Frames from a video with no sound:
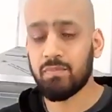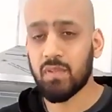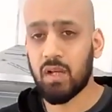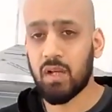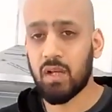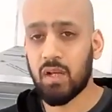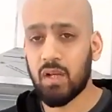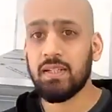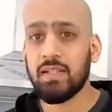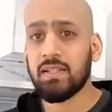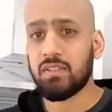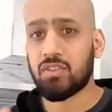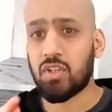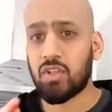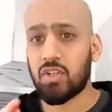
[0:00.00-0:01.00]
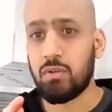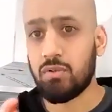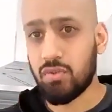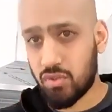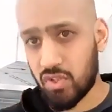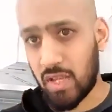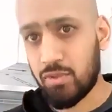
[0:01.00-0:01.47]
Okay, so
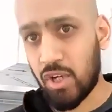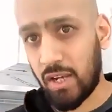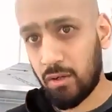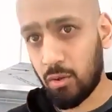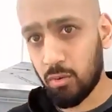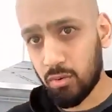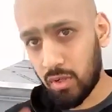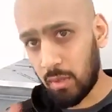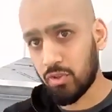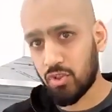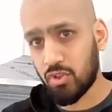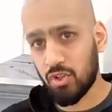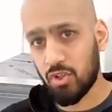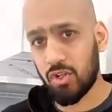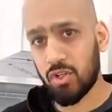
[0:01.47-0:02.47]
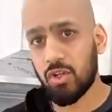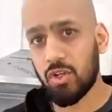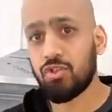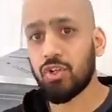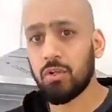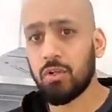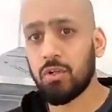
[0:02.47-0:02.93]
same channel, come onto the
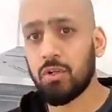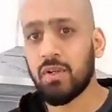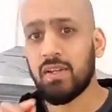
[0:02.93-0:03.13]
YouTube.